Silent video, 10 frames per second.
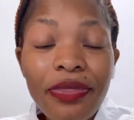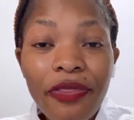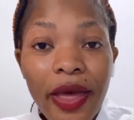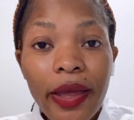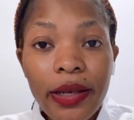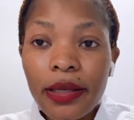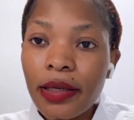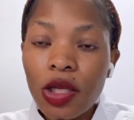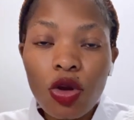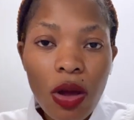then
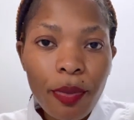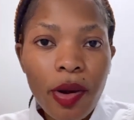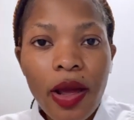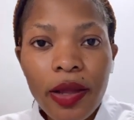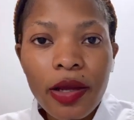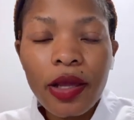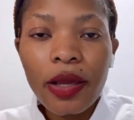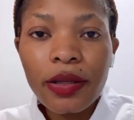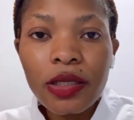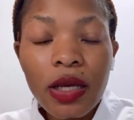you apply
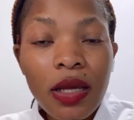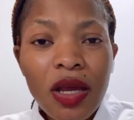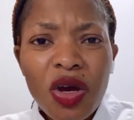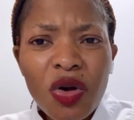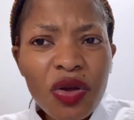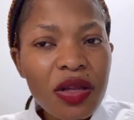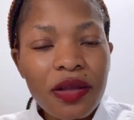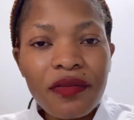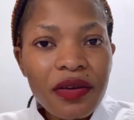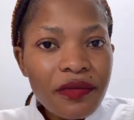again, or you can
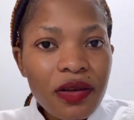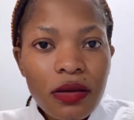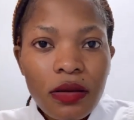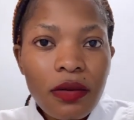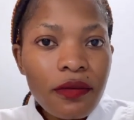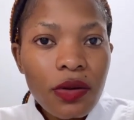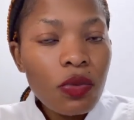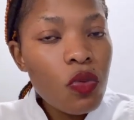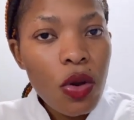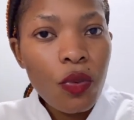give it even
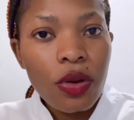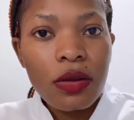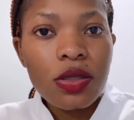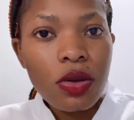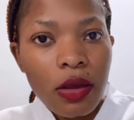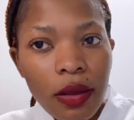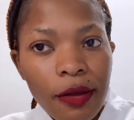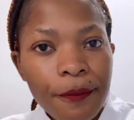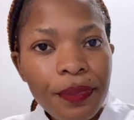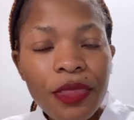1 week, it's okay,
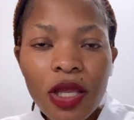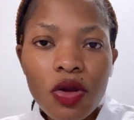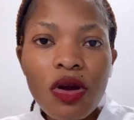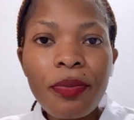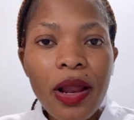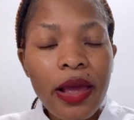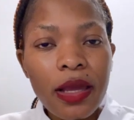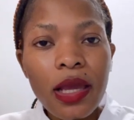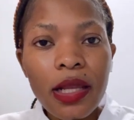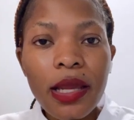then you apply
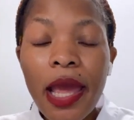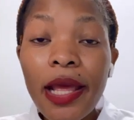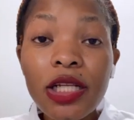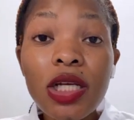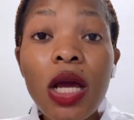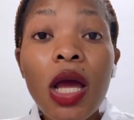again. And